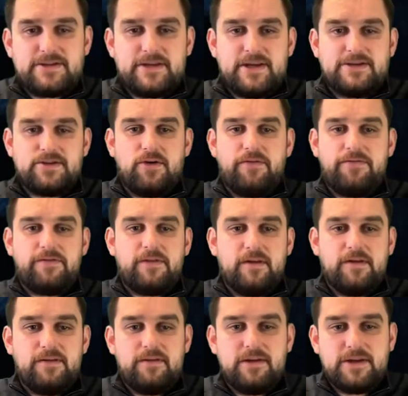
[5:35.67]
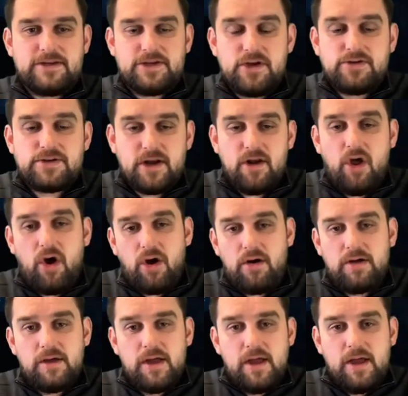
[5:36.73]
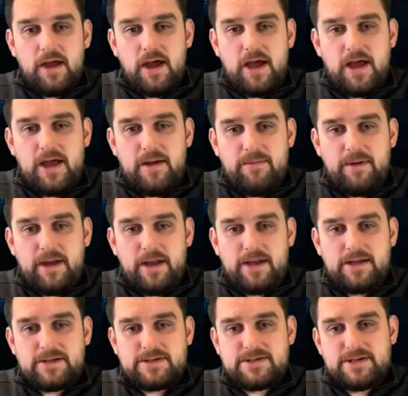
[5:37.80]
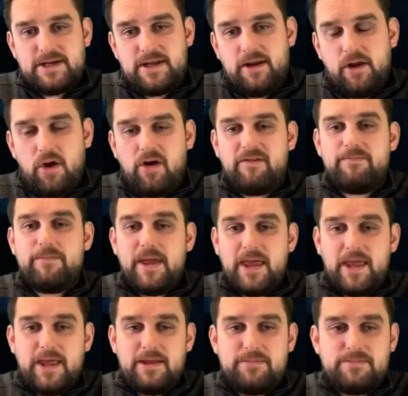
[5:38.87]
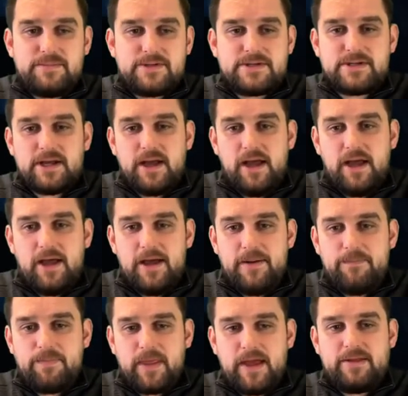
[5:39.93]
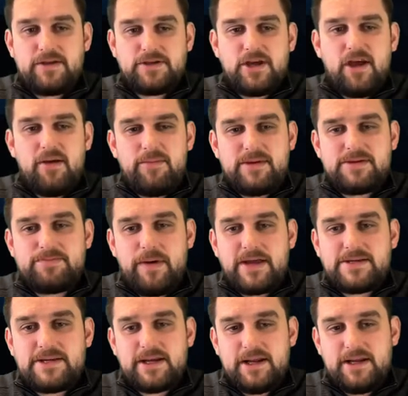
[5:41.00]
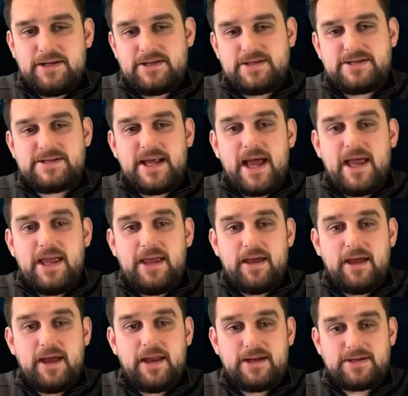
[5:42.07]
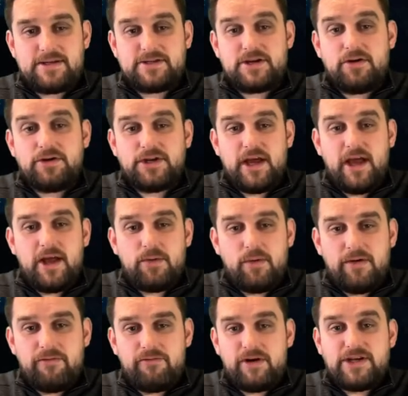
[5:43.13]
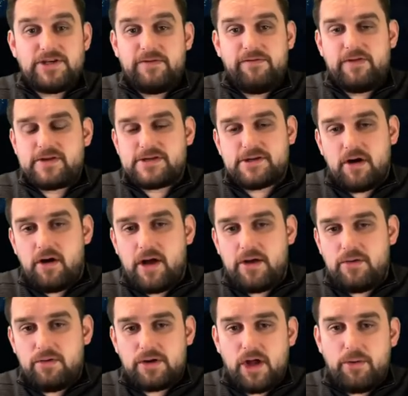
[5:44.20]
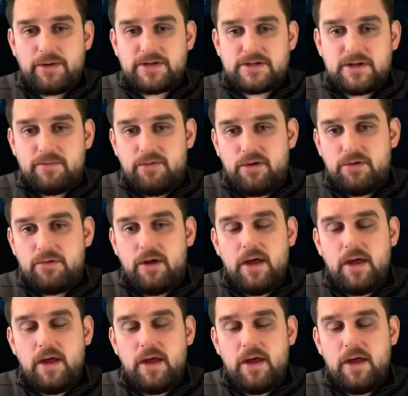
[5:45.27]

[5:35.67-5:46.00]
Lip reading: often used a lot, and it's in a lot of memes. And the term is basically to say, and it's associated with reaching for the sky or going to the moon,